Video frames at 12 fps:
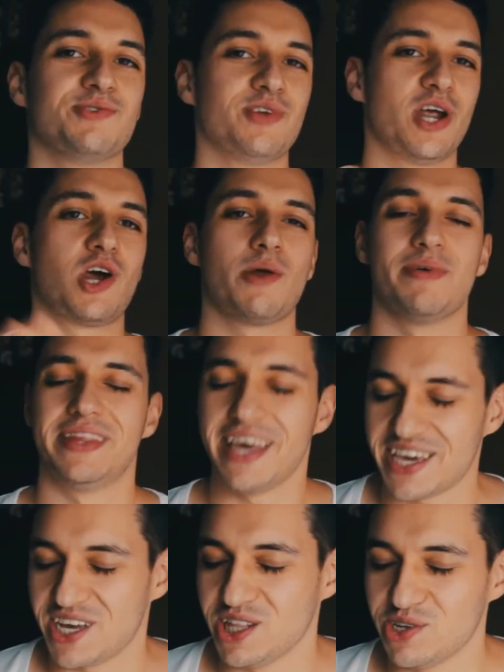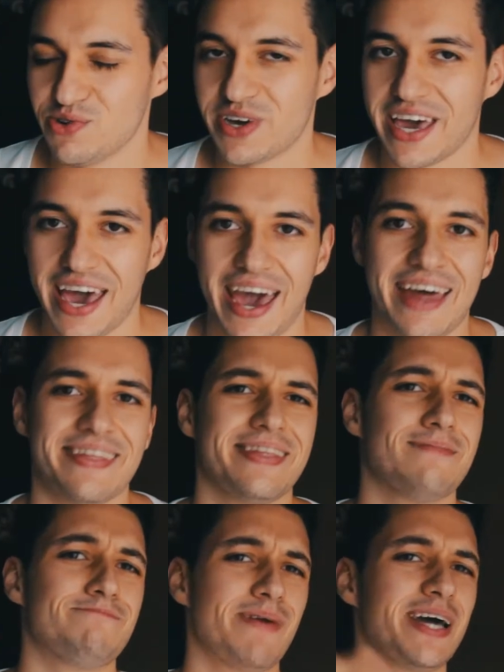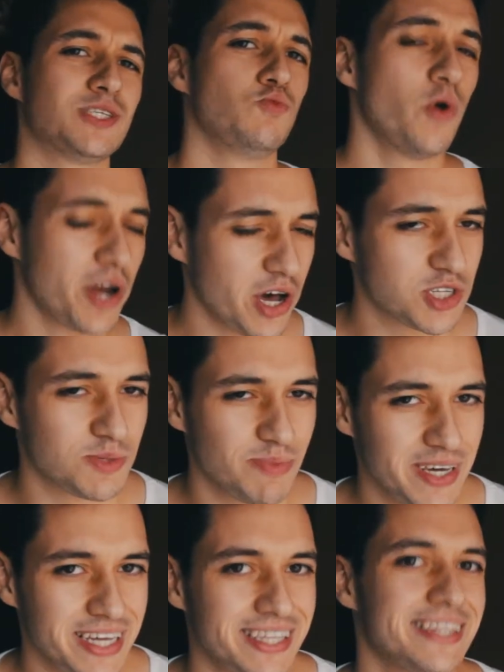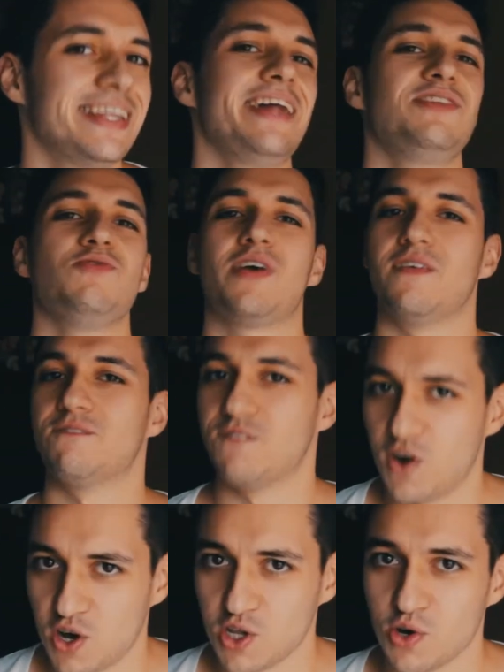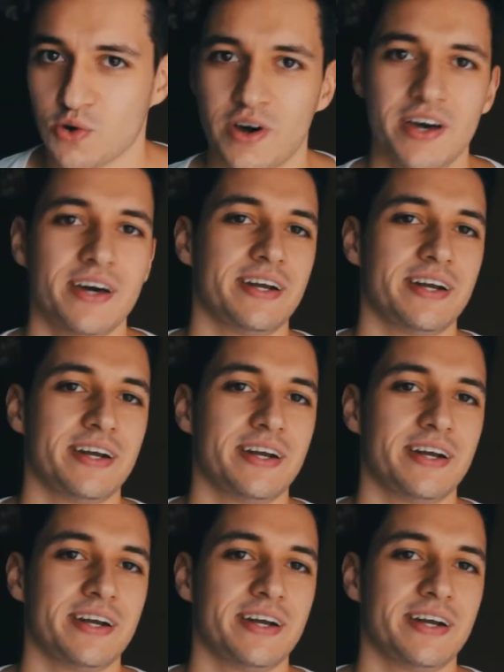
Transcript: Today we're gonna be taking a look at the best workout split that you can follow.